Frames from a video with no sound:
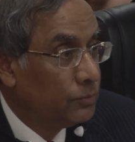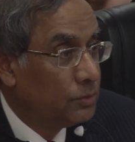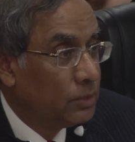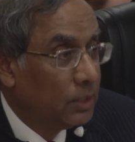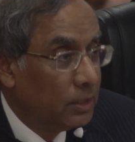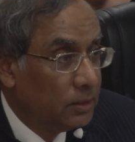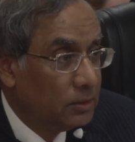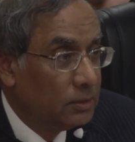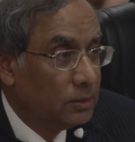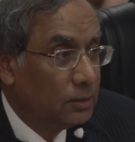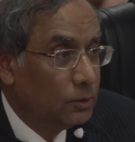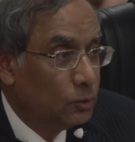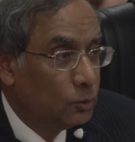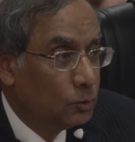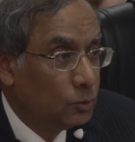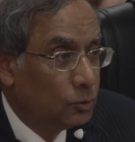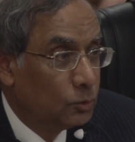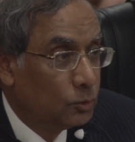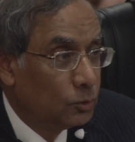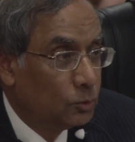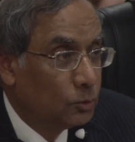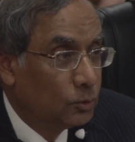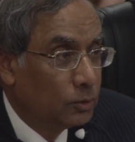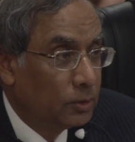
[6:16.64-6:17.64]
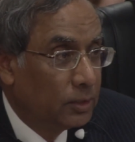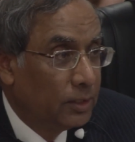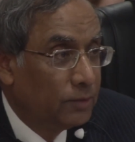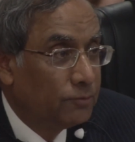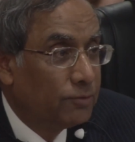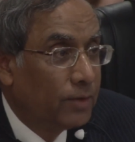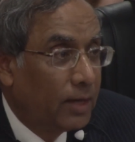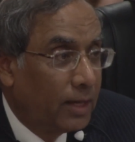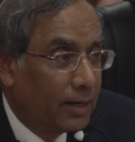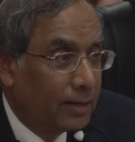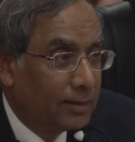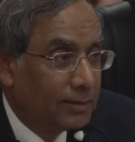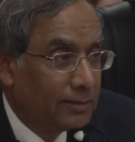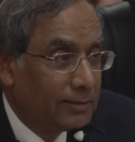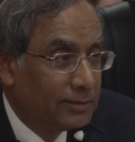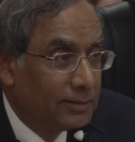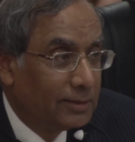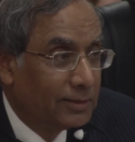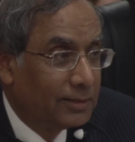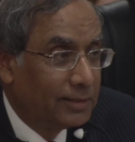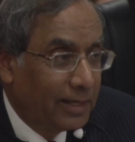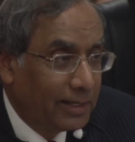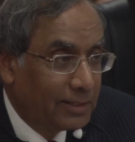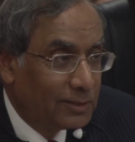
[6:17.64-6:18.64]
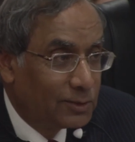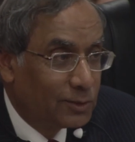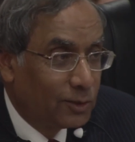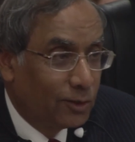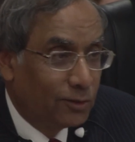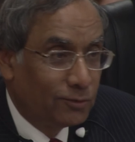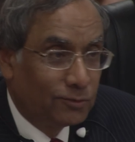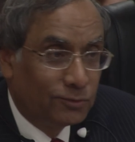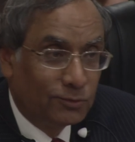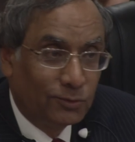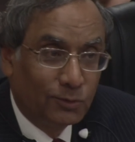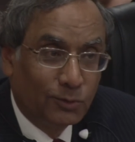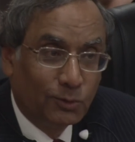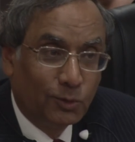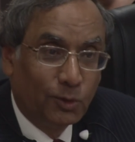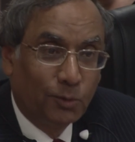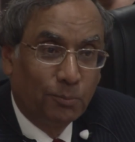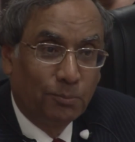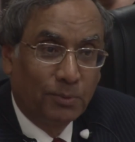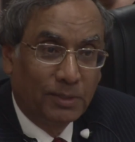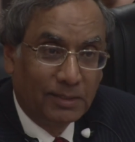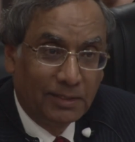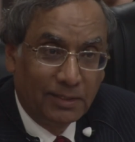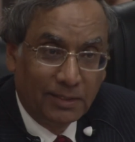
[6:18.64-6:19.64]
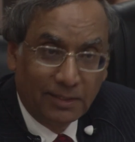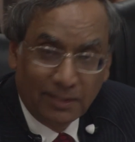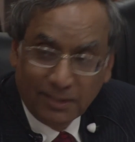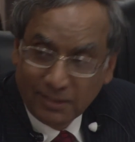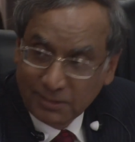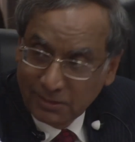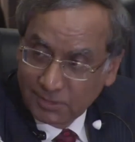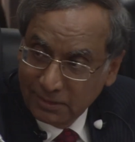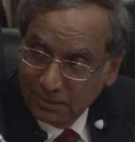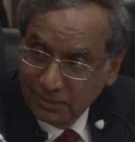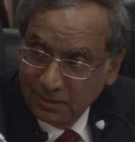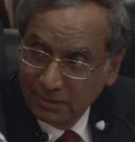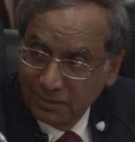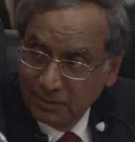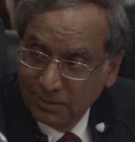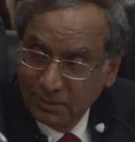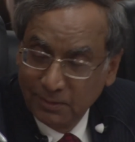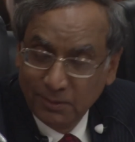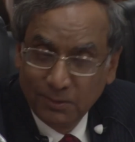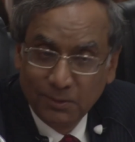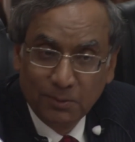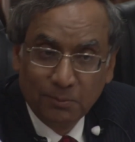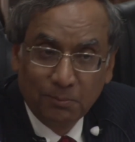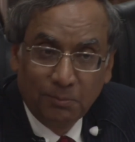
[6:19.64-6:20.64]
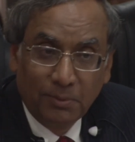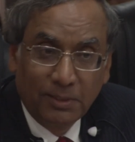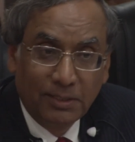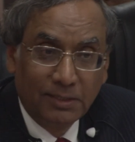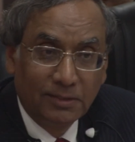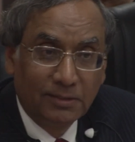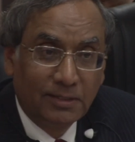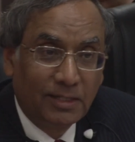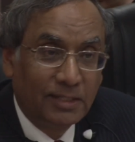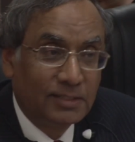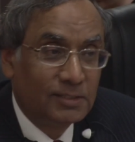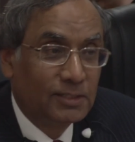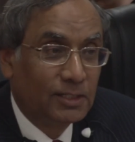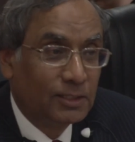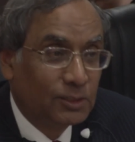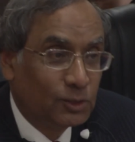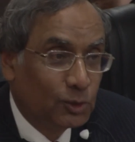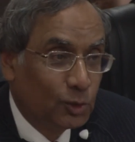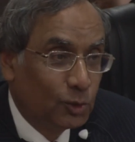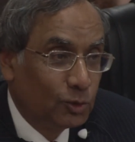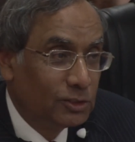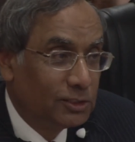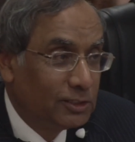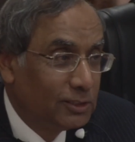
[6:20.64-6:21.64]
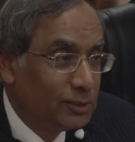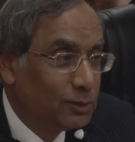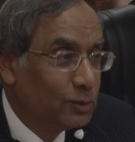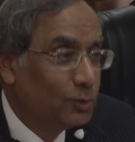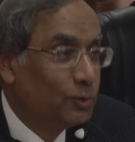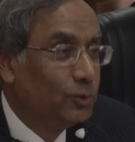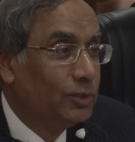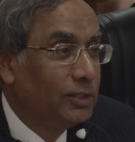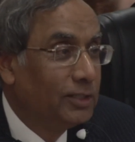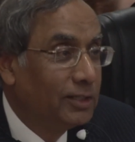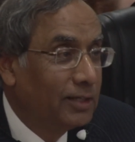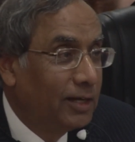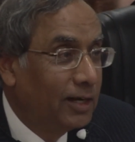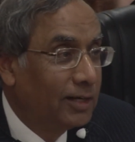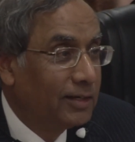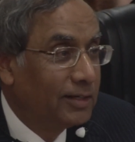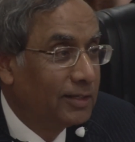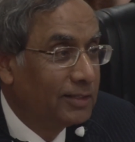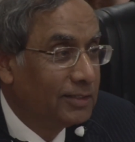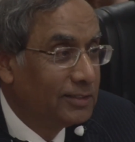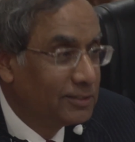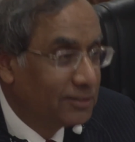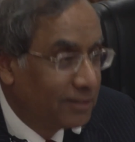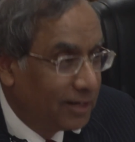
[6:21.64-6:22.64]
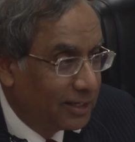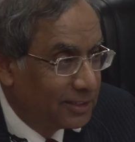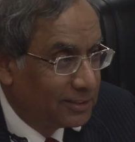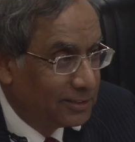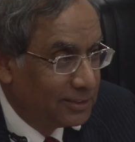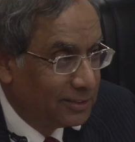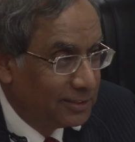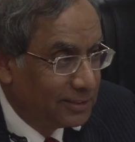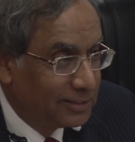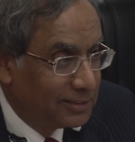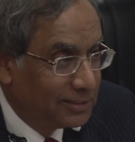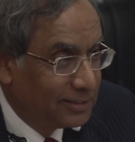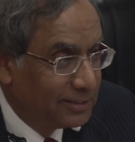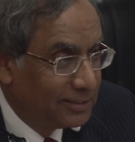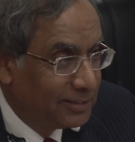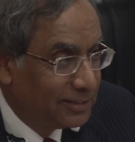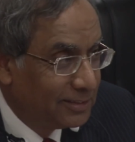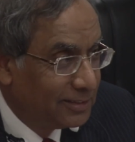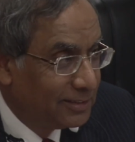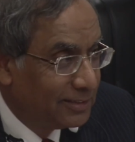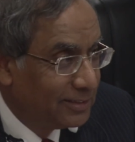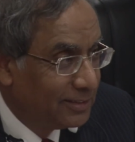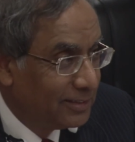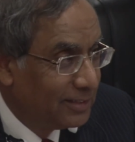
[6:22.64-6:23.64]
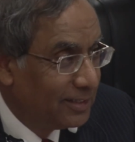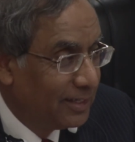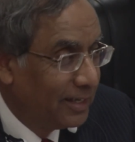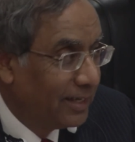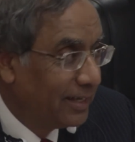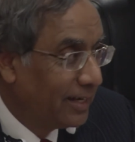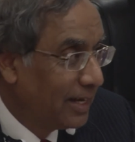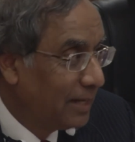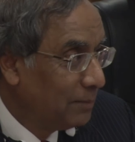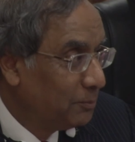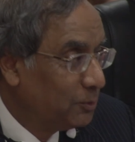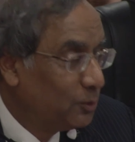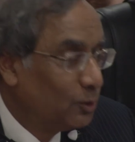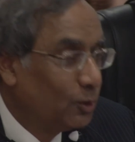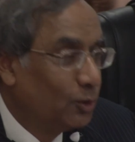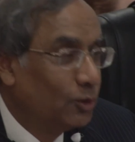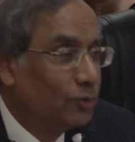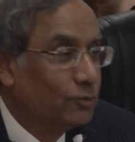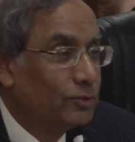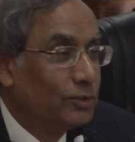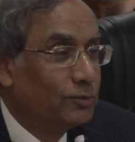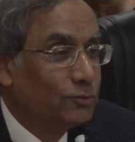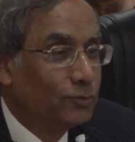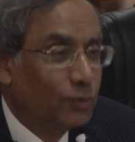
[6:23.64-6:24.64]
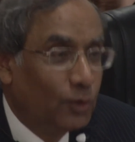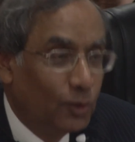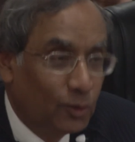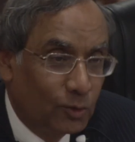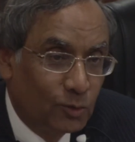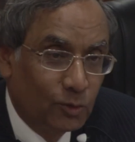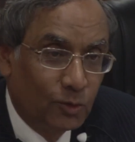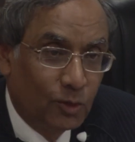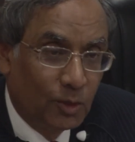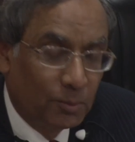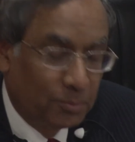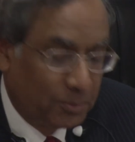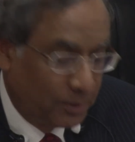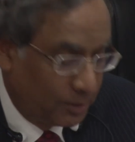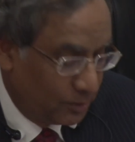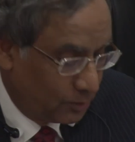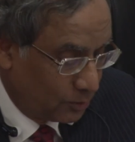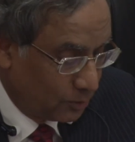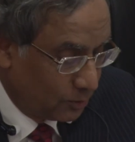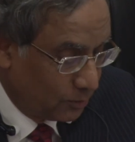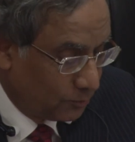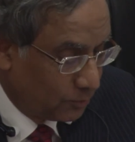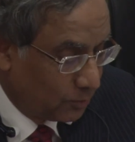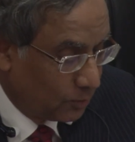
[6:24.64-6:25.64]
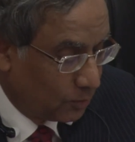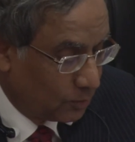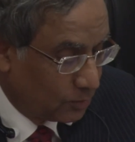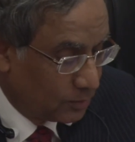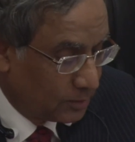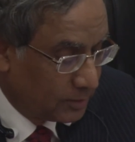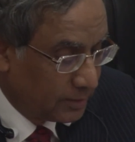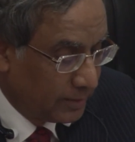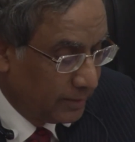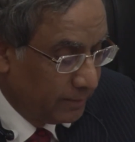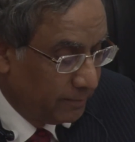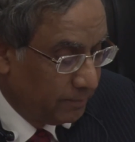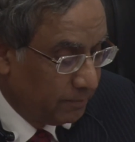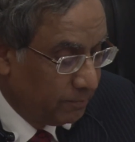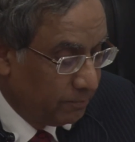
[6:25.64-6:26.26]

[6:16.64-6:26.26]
chasing you to give her the text of your presentation, please rest assured she is doing under instructions and I'm sure with full cooperation of yours.